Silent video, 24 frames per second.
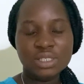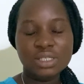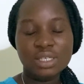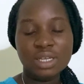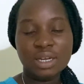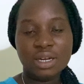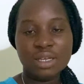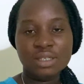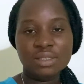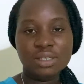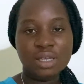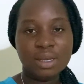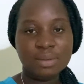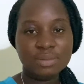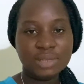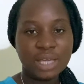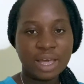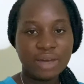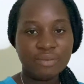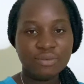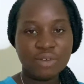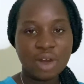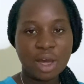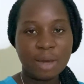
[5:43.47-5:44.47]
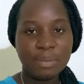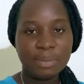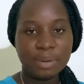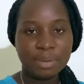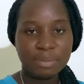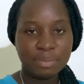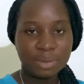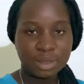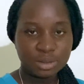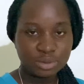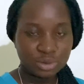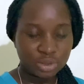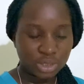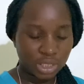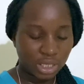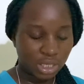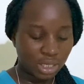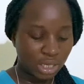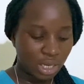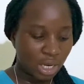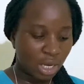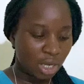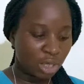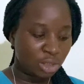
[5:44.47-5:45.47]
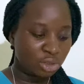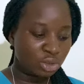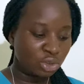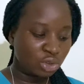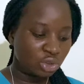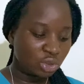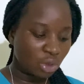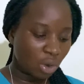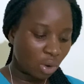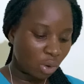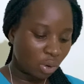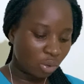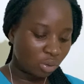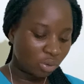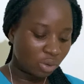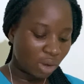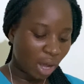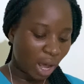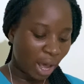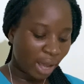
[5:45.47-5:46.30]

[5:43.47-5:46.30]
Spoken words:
exams have not been posted. So